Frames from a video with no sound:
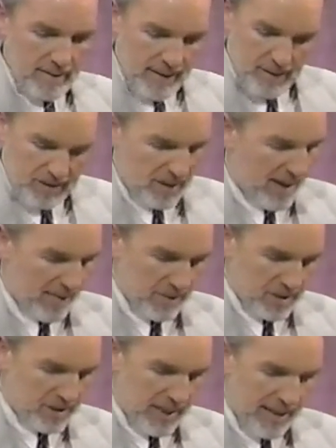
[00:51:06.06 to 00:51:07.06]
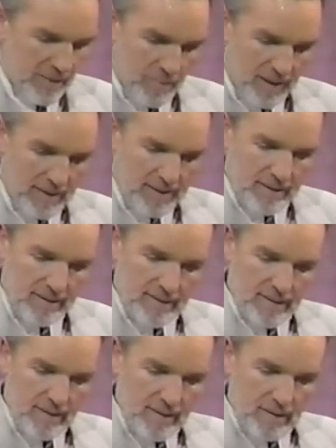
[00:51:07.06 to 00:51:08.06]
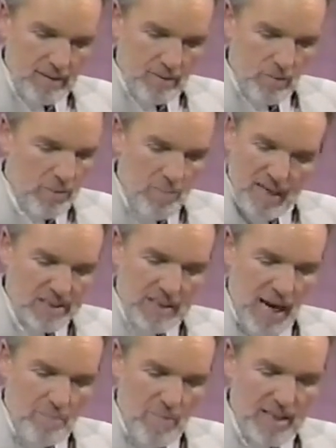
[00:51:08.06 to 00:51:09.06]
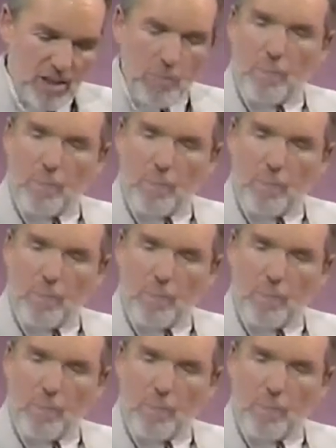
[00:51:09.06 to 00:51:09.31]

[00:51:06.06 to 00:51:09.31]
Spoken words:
Here's another statement. We must not make the